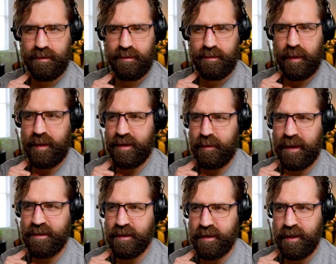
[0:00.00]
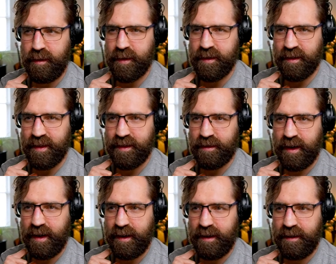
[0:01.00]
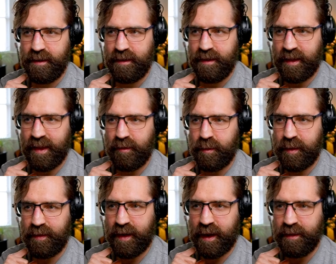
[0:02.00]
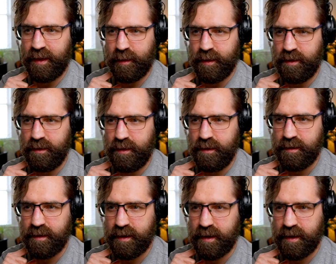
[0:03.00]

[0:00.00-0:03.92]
Well, it depends on the numbers on these, right? Like, that would be fine if they were 2s.